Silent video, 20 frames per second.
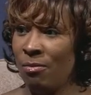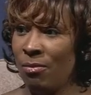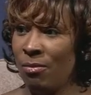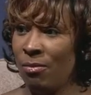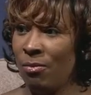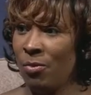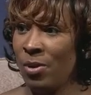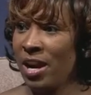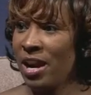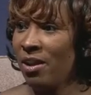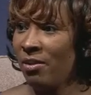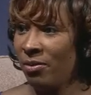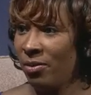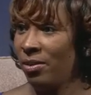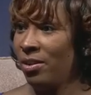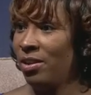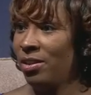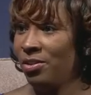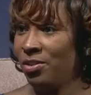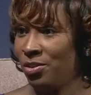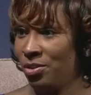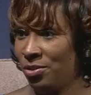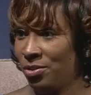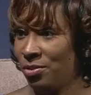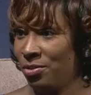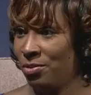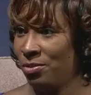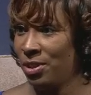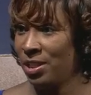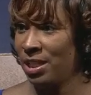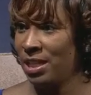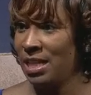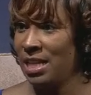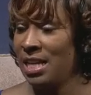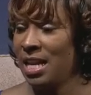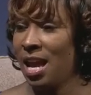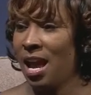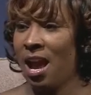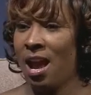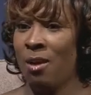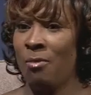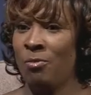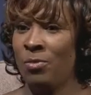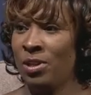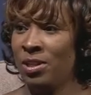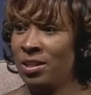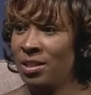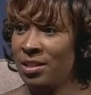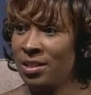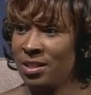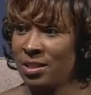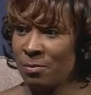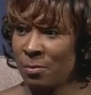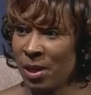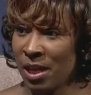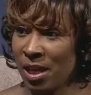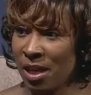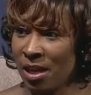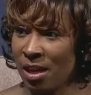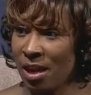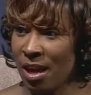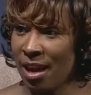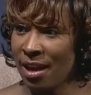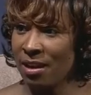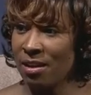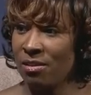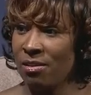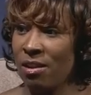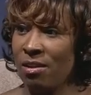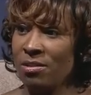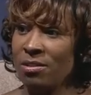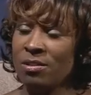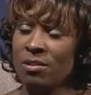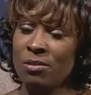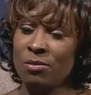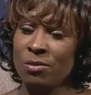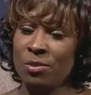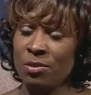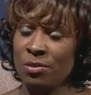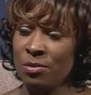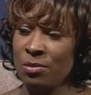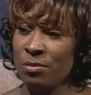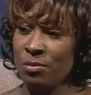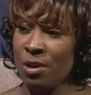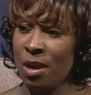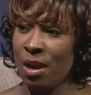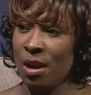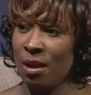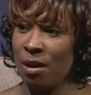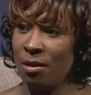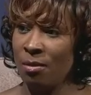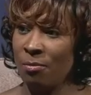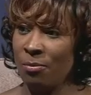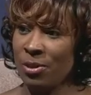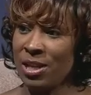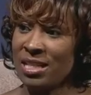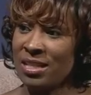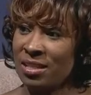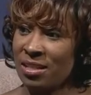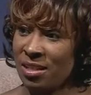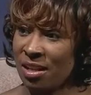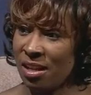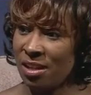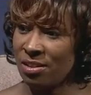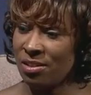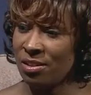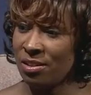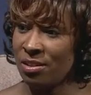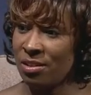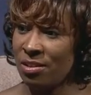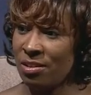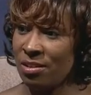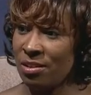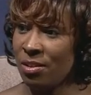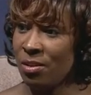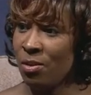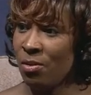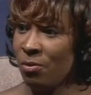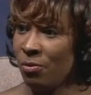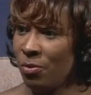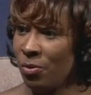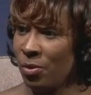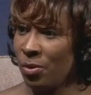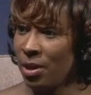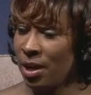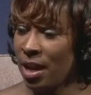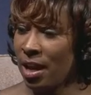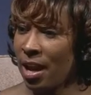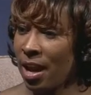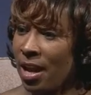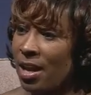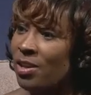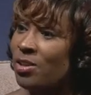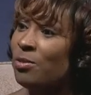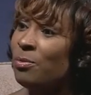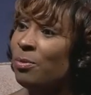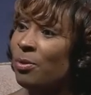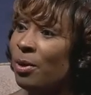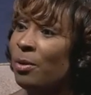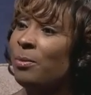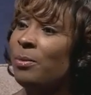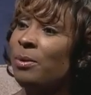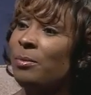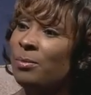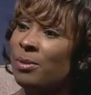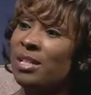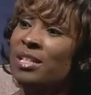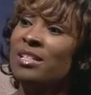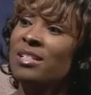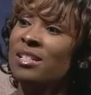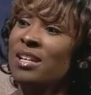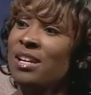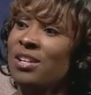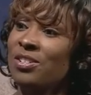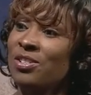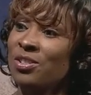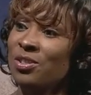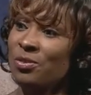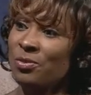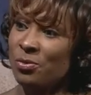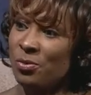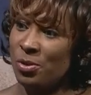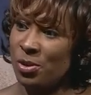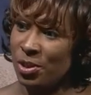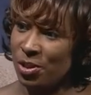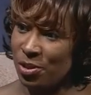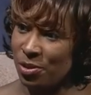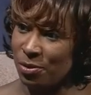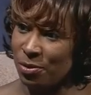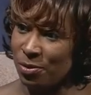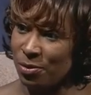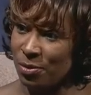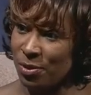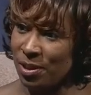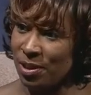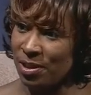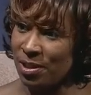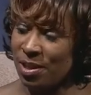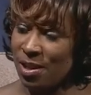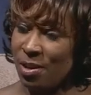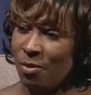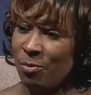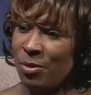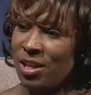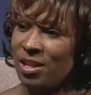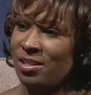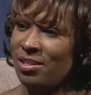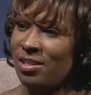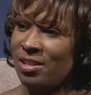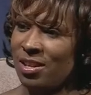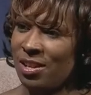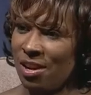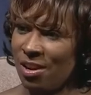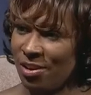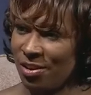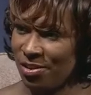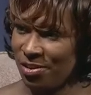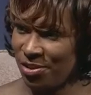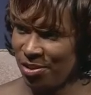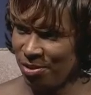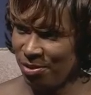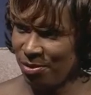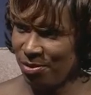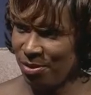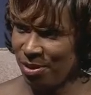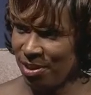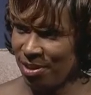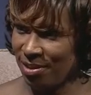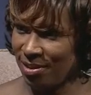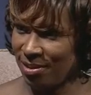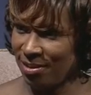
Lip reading: wherever there are children, I'm willing to speak. I can also do presentations for age-appropriate presentations for children, because the younger children